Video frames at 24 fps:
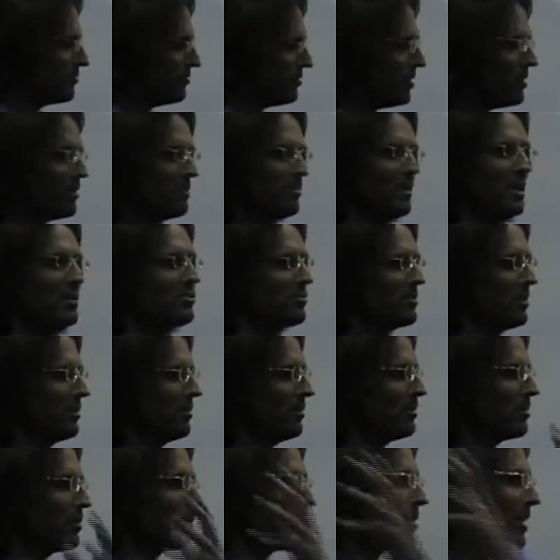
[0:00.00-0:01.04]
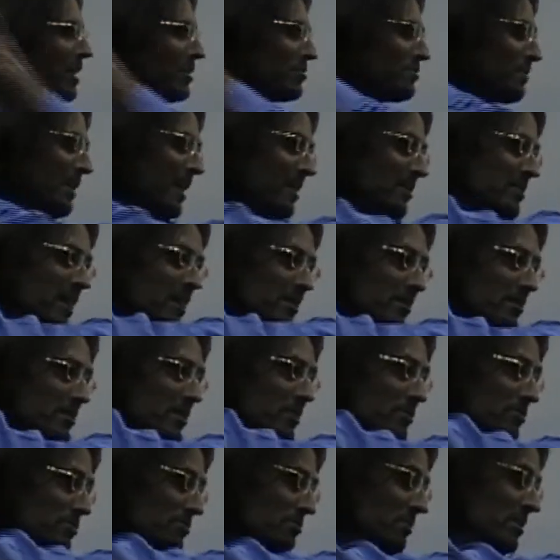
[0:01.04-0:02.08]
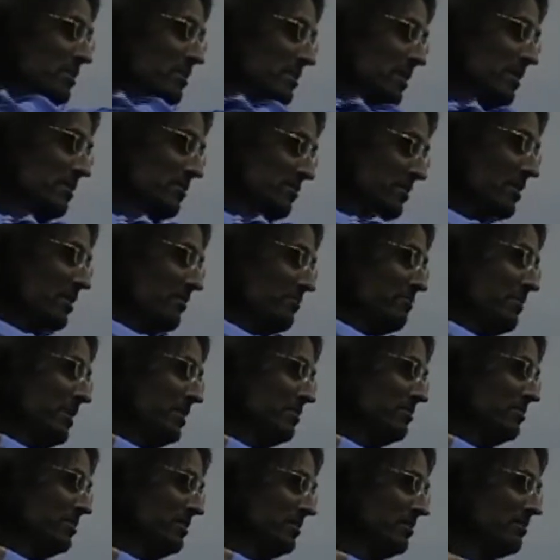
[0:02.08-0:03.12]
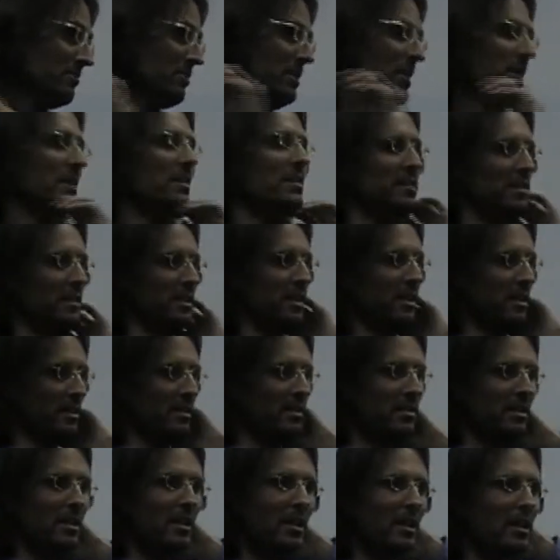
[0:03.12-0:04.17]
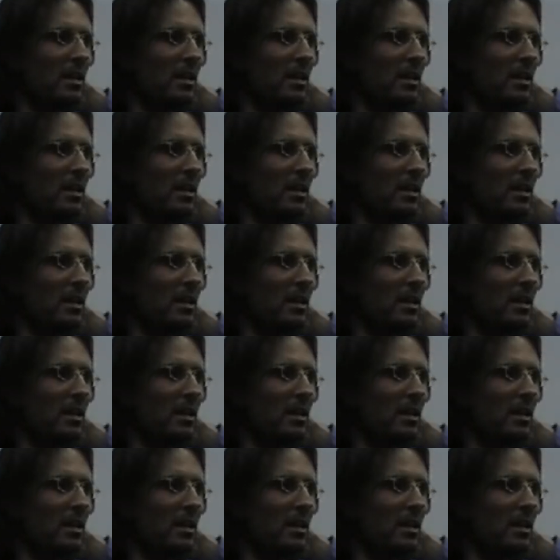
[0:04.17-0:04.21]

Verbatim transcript: Very much so. It all gets back down to those three things that I've mentioned, right, in the end.